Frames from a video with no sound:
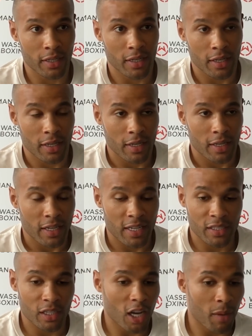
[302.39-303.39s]
Yeah.
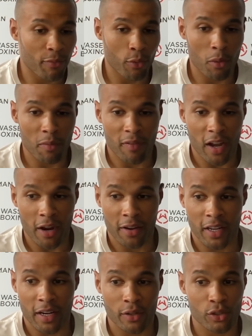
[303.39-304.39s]
He's a come forward fighter,
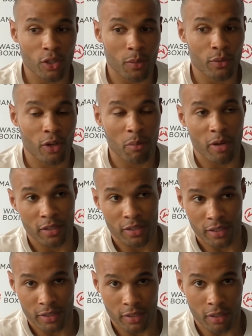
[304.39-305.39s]
and I don't stop throwing
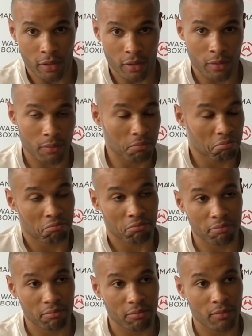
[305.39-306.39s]
punches, so
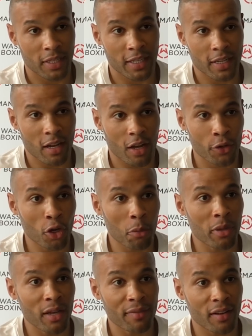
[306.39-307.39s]
it can't
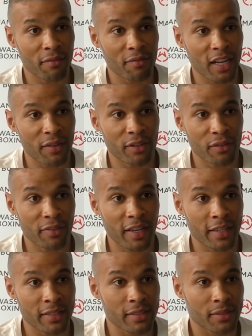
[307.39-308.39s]
not be a fun fight for the
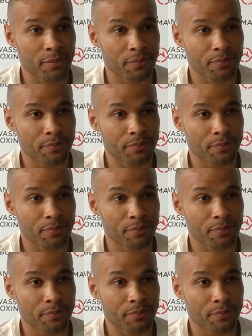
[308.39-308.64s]
fans.